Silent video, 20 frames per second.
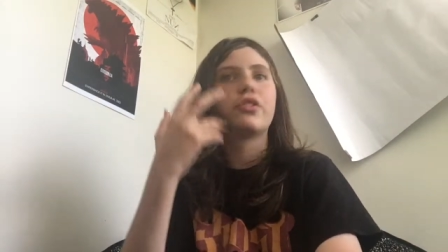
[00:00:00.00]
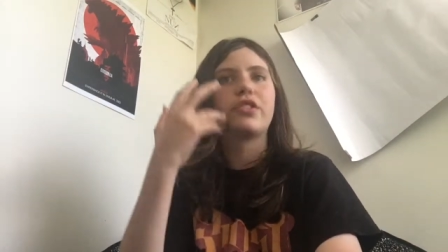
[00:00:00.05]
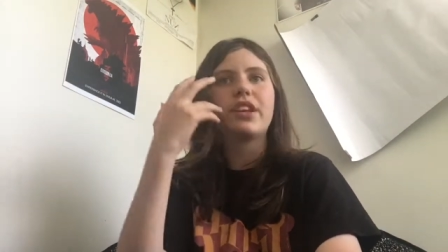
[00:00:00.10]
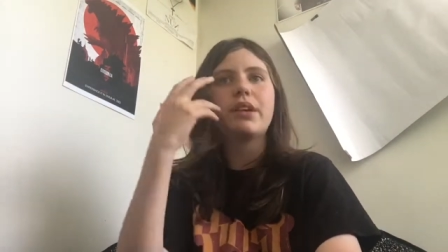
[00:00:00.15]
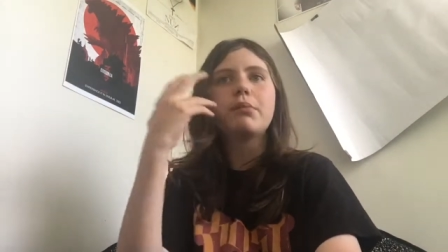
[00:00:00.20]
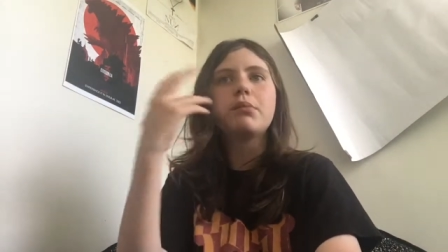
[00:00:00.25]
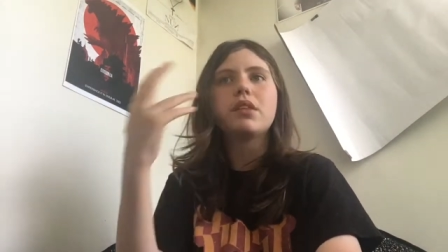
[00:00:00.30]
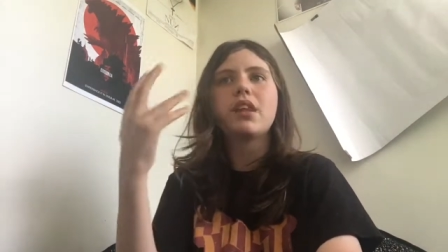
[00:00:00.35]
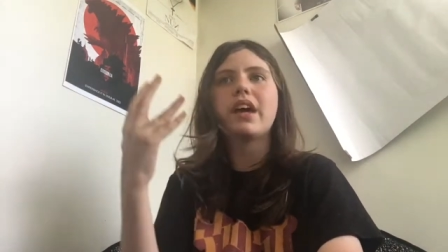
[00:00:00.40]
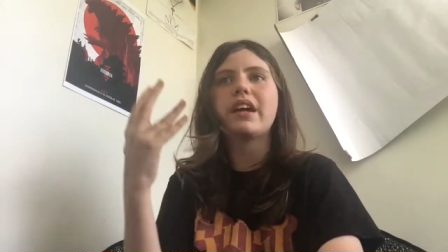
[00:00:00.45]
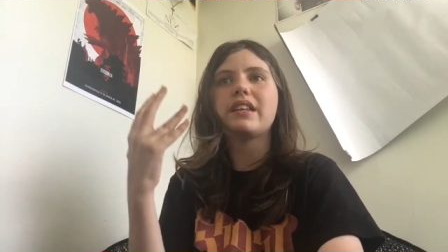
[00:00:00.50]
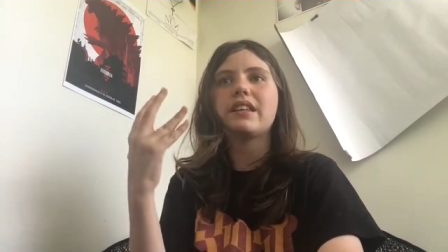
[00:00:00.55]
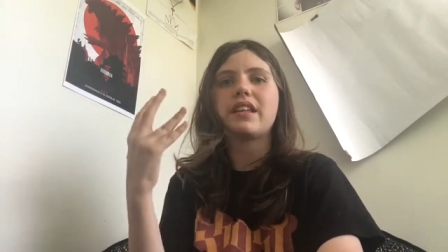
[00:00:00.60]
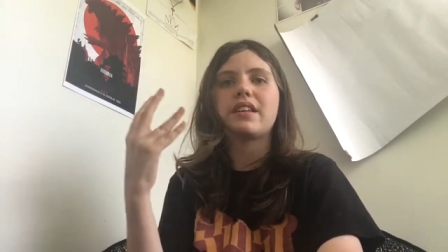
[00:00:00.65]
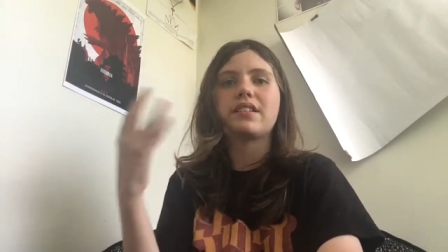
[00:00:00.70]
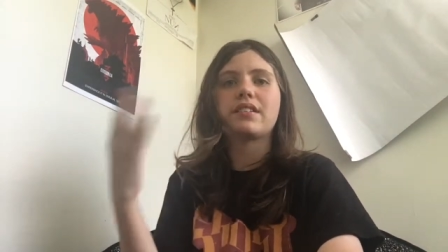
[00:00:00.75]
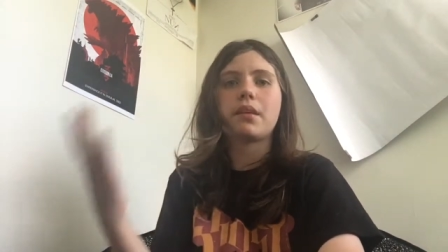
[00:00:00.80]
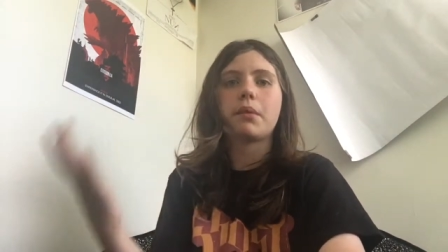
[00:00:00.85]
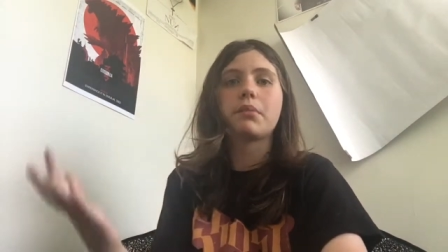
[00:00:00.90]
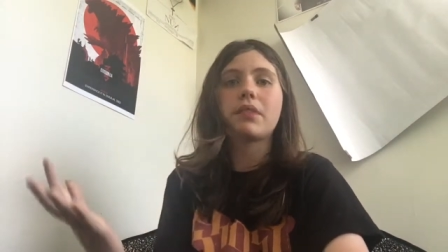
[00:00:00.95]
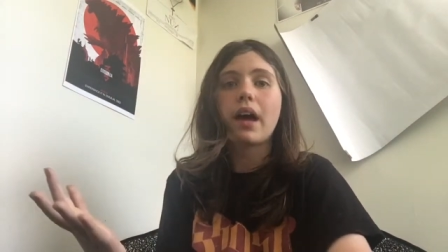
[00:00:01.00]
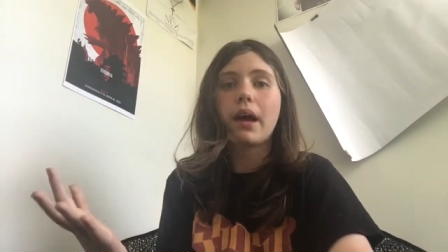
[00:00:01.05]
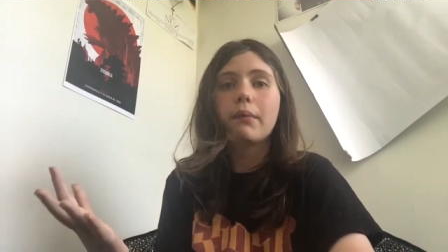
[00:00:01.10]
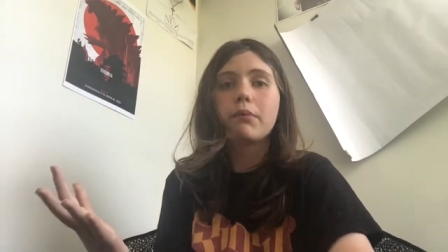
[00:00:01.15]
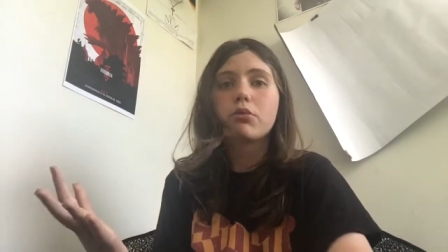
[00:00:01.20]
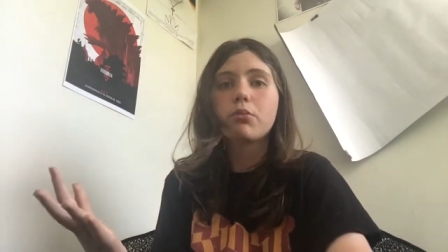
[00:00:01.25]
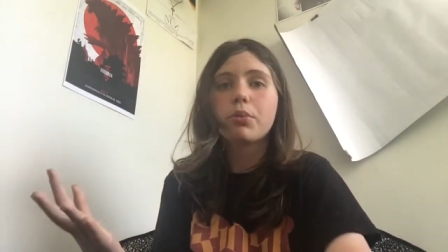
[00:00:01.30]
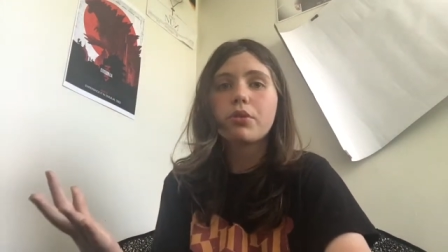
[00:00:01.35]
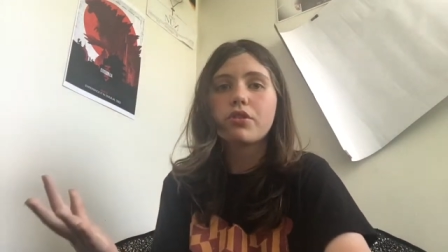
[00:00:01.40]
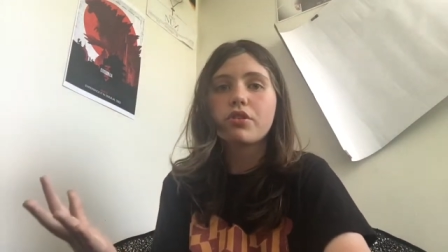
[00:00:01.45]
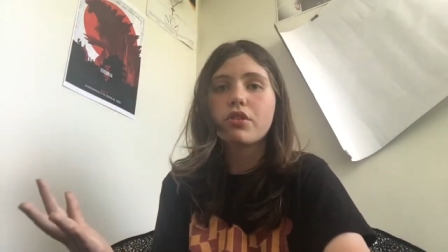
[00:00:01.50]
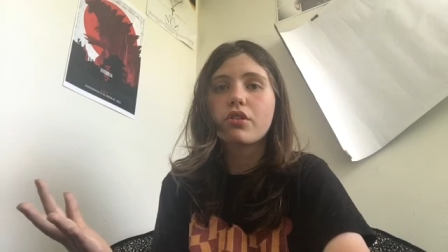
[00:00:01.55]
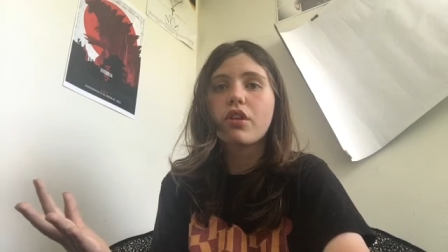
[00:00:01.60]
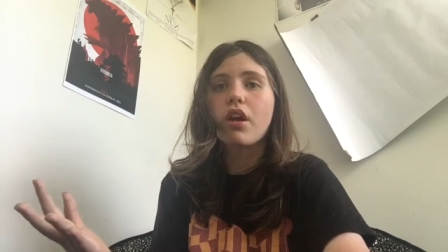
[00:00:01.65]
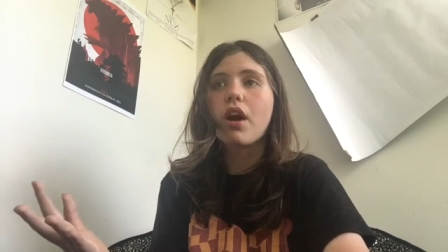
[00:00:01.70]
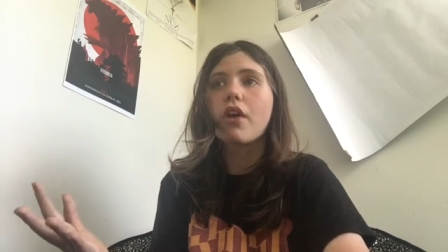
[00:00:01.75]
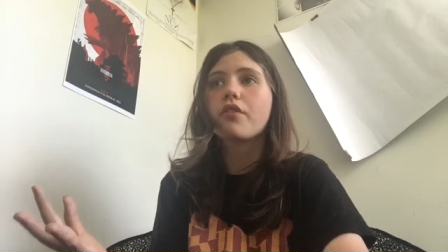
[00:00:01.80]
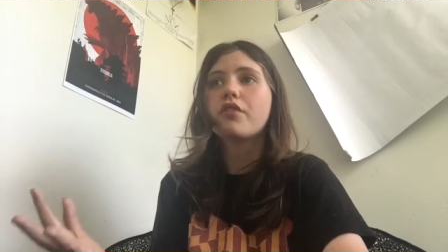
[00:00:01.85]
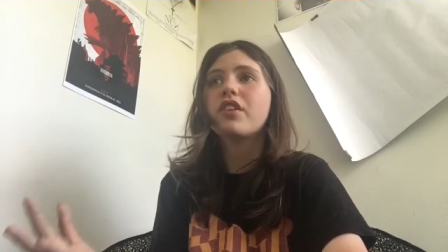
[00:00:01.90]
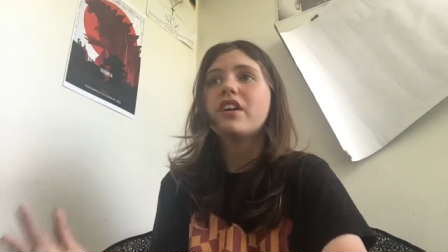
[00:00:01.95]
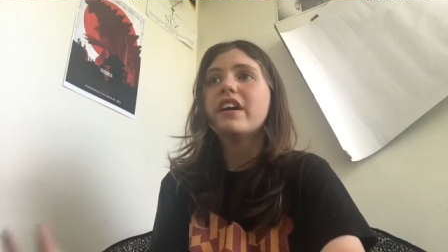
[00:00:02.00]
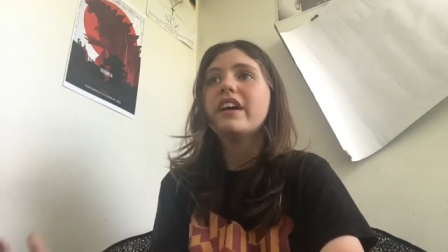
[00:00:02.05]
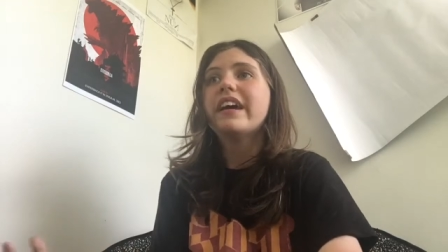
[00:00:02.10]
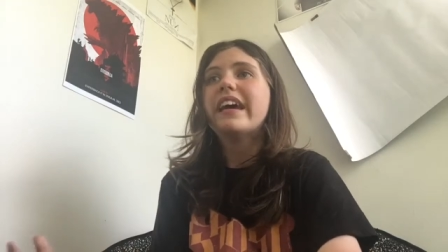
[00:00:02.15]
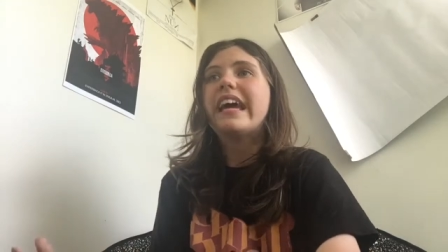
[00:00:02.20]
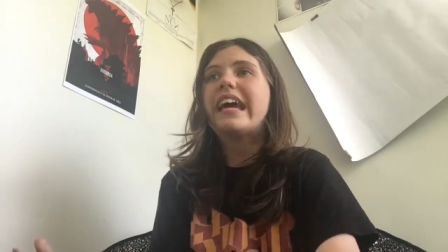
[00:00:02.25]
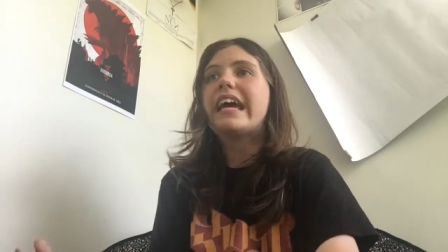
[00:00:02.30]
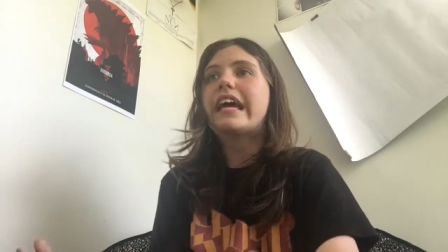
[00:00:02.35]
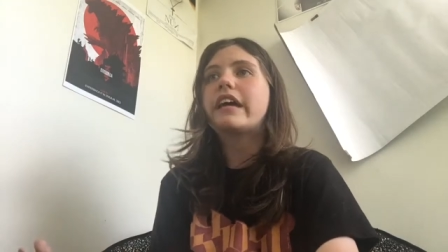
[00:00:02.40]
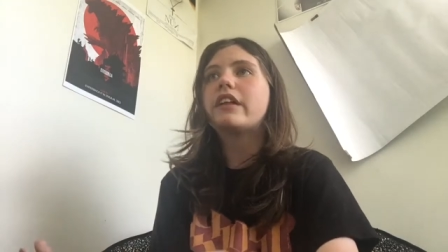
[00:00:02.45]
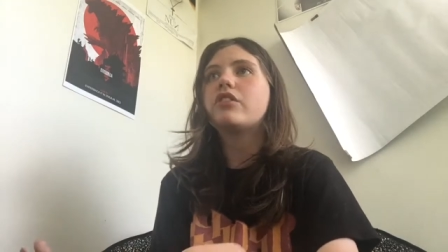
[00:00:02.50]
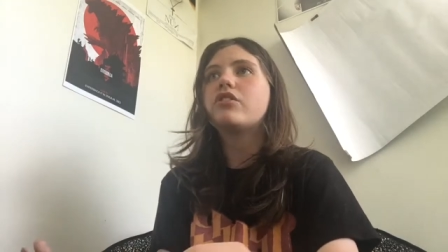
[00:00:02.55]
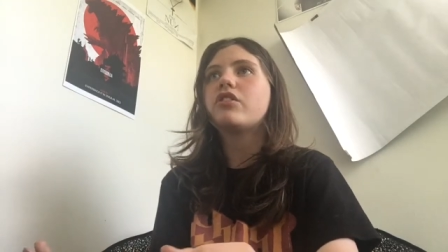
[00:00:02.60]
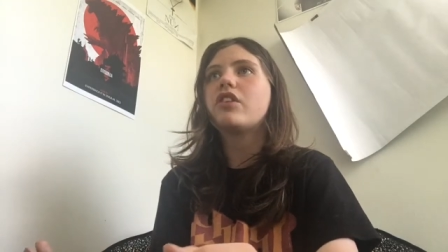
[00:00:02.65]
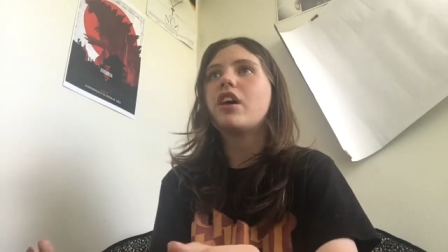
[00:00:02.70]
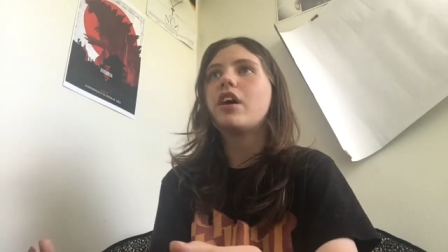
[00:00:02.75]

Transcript: dim light that sometimes will turn off, and